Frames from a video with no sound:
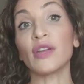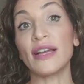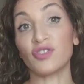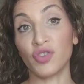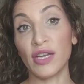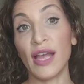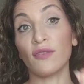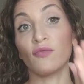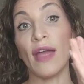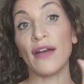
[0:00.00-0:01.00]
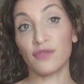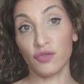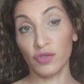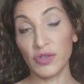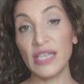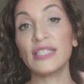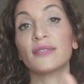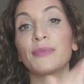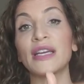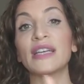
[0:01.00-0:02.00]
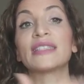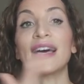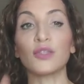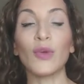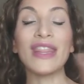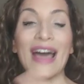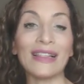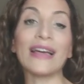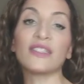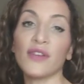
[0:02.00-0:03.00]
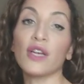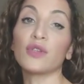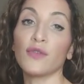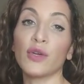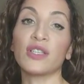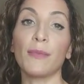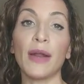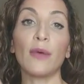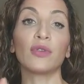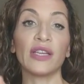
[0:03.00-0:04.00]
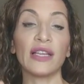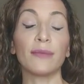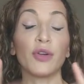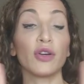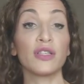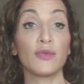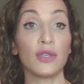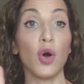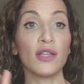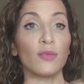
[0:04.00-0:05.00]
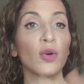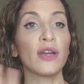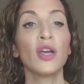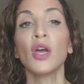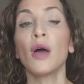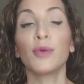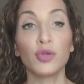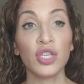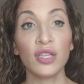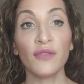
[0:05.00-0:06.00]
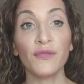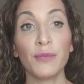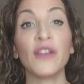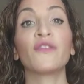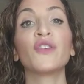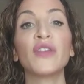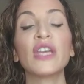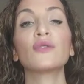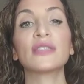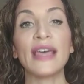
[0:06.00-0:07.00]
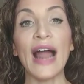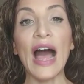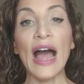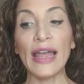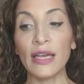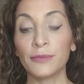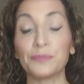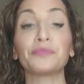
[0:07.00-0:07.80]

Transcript: reentry and after release because that's what that last video was focused on. But I will link that up there because it was an awesome one. Poochie, the, the videos that I